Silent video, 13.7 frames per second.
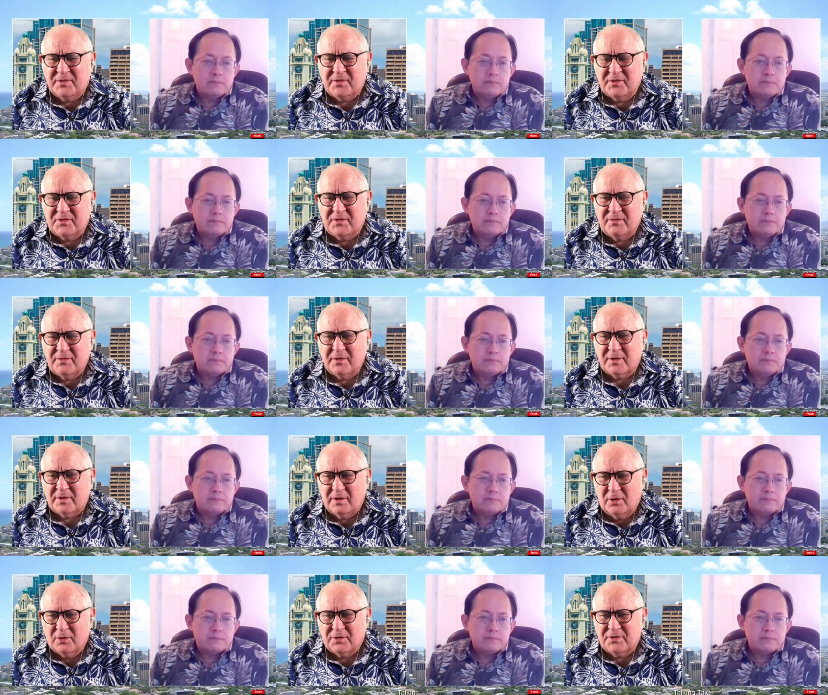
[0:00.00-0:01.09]
Speaker 1: business. They're
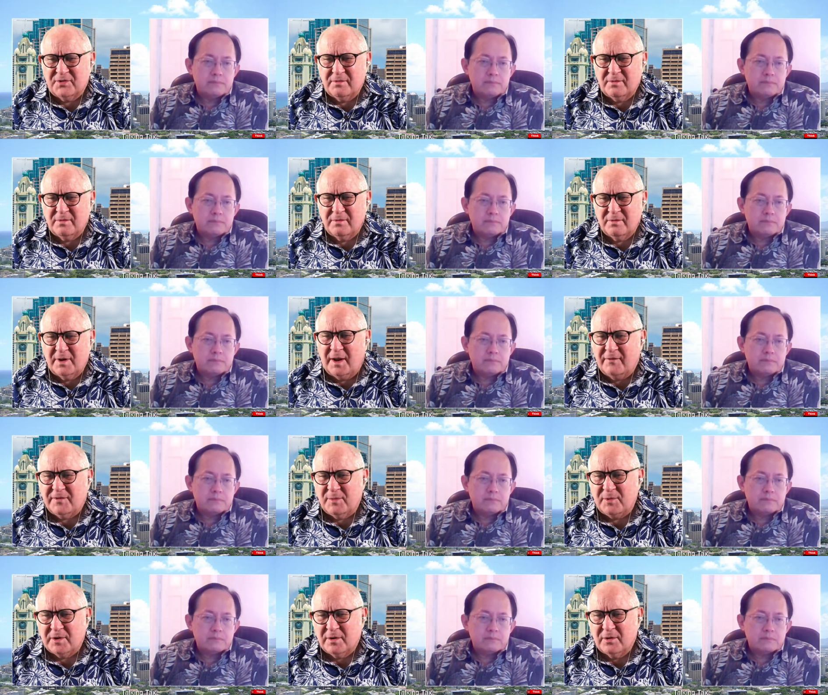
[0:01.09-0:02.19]
closed. They have
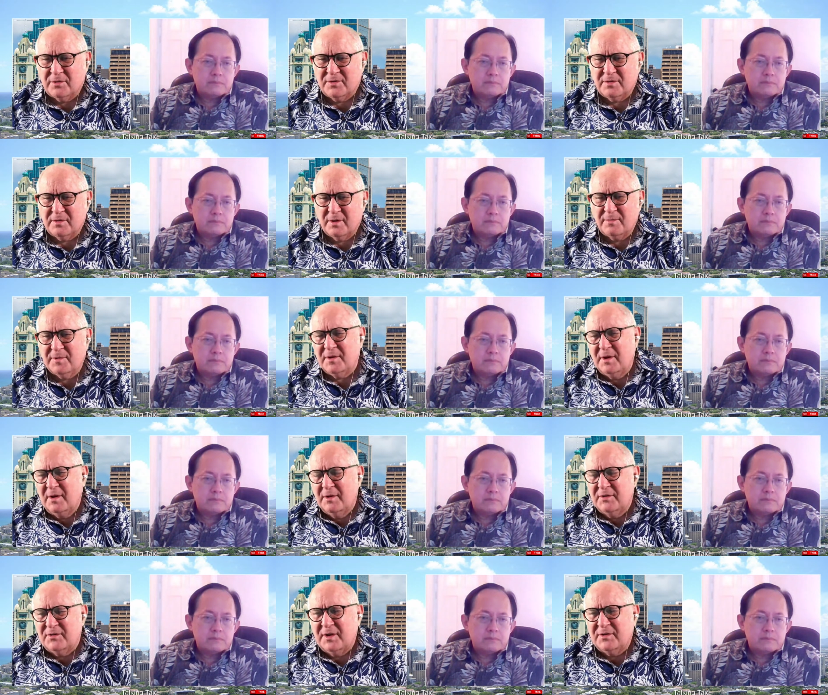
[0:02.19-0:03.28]
to be closed. I mean,
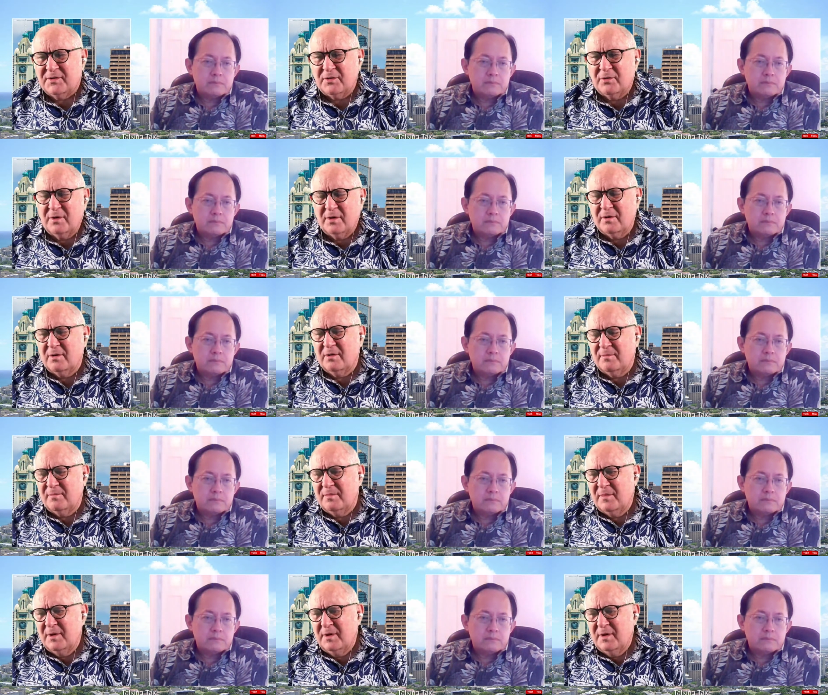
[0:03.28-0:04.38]
say it's a
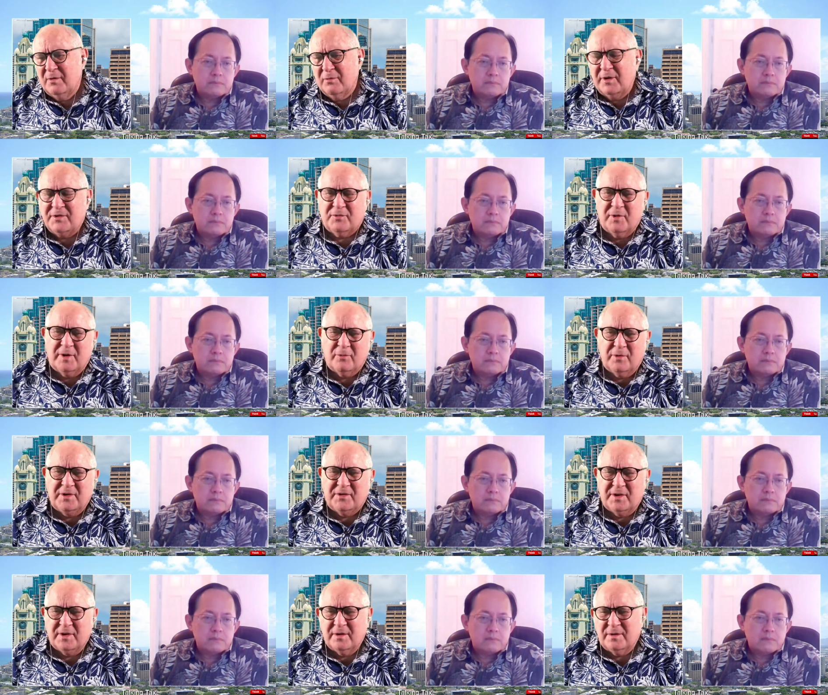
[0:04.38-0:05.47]
um, restaurant,
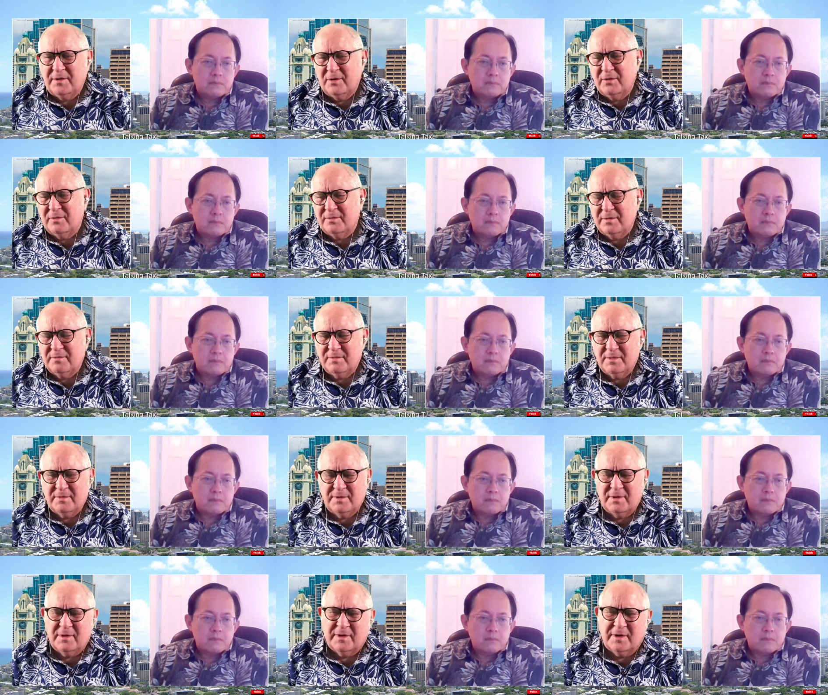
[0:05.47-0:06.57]
retail. You know,
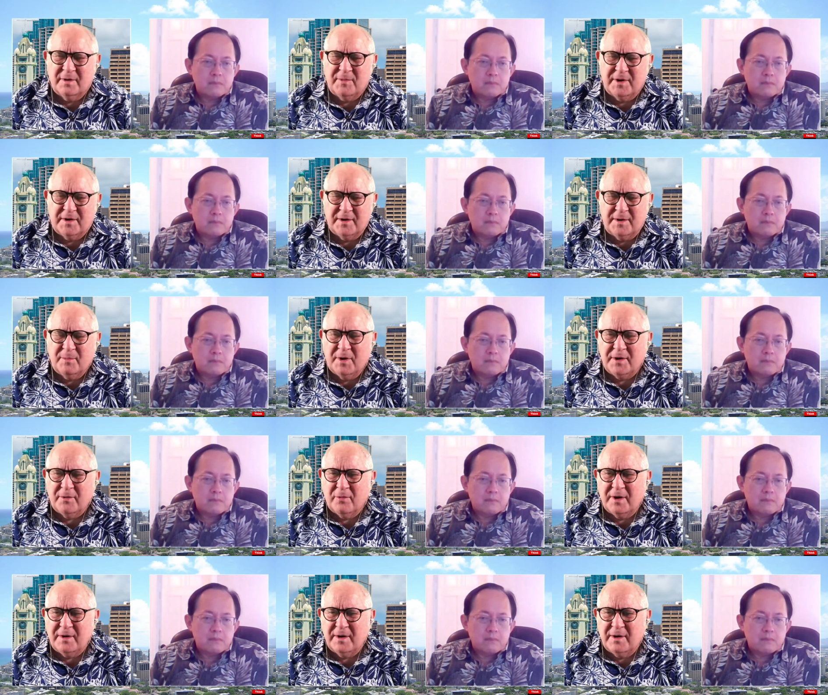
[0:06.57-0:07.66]
they're not going to make any money
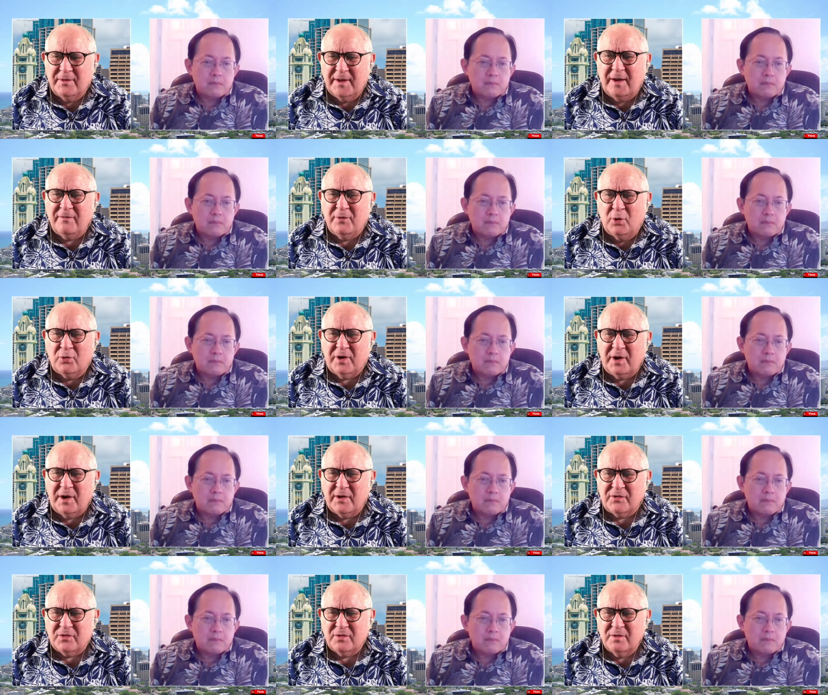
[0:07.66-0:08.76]
right now. They have no
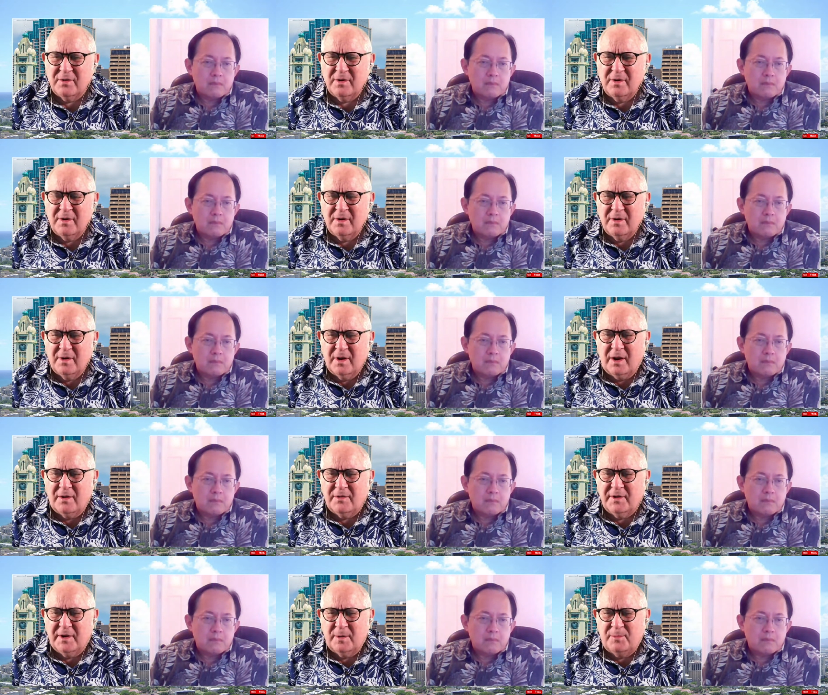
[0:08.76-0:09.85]
cash. How are
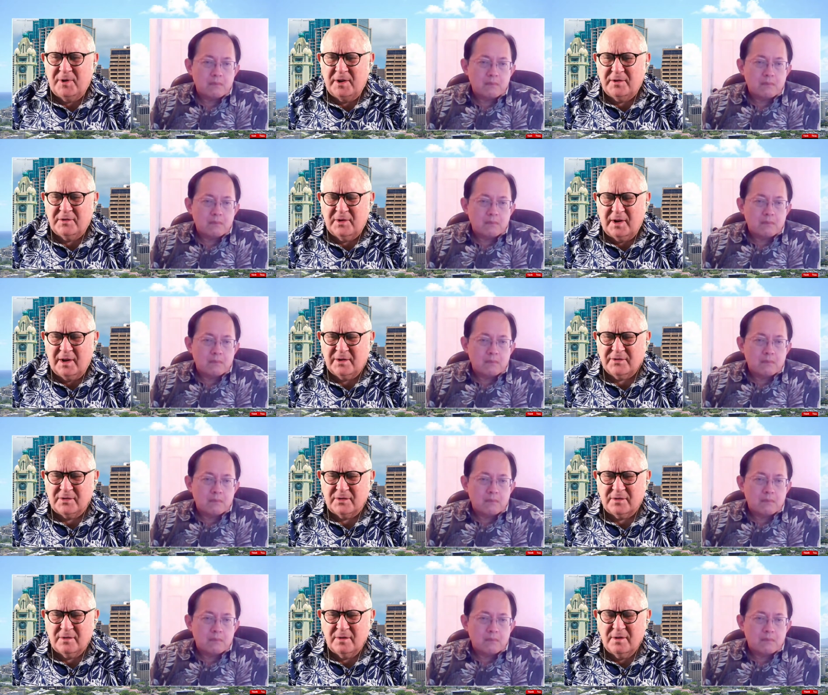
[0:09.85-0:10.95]
they going to pay the
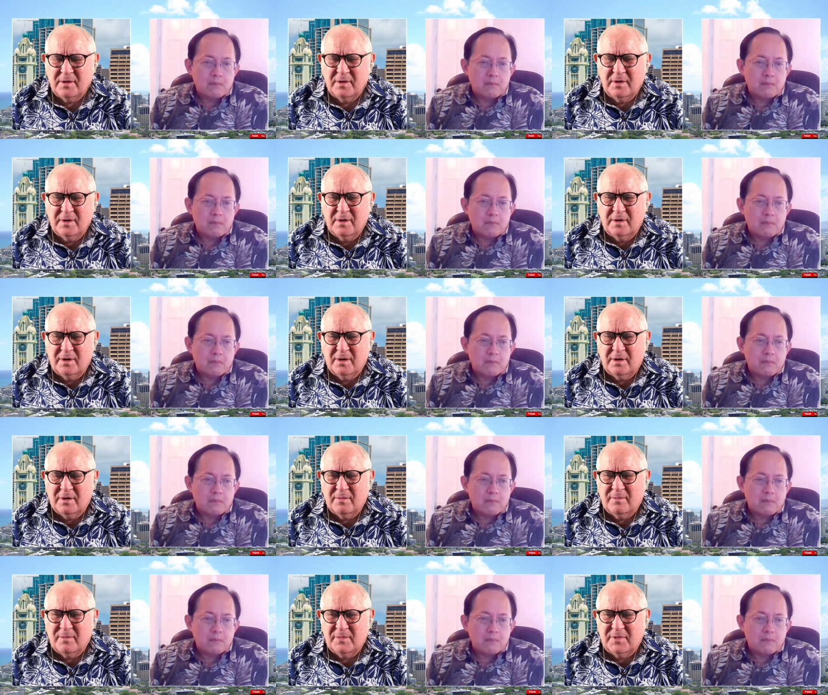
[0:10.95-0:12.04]
taxes?
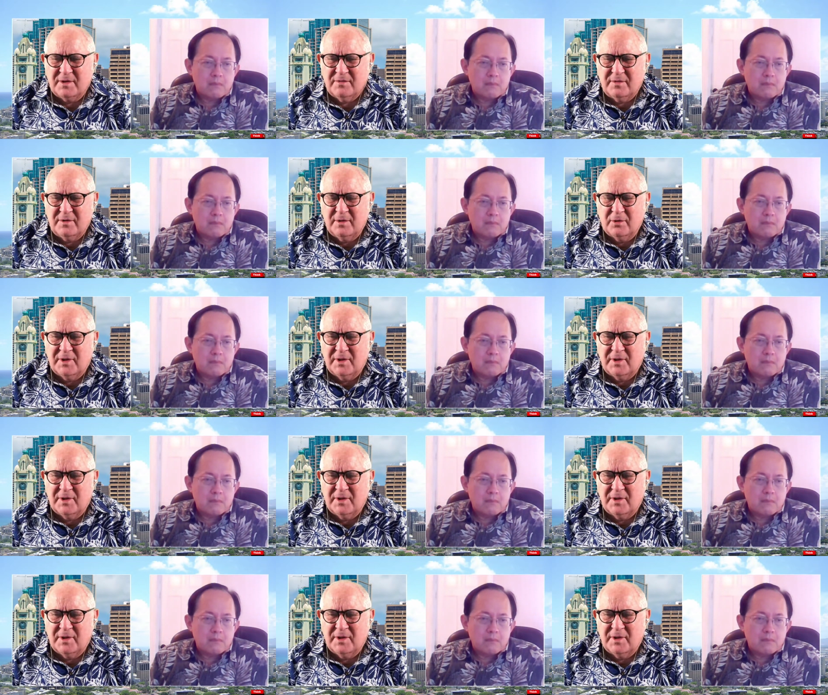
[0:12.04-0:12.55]
um, that you